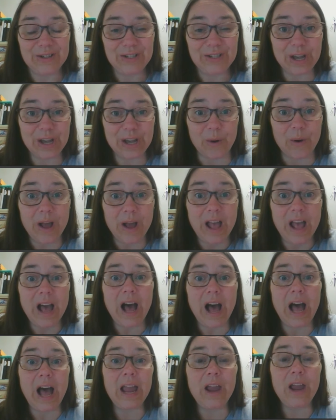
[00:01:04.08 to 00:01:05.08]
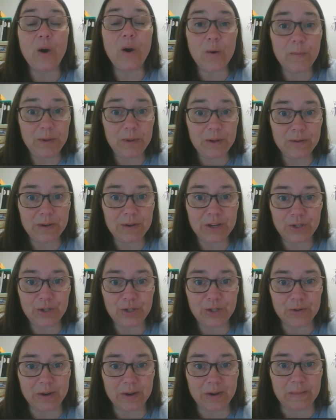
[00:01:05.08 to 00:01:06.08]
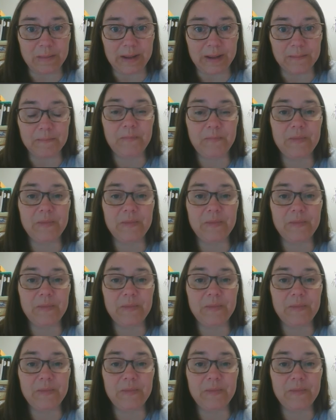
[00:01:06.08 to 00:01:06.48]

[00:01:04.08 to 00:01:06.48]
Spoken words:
So I hope you can join me.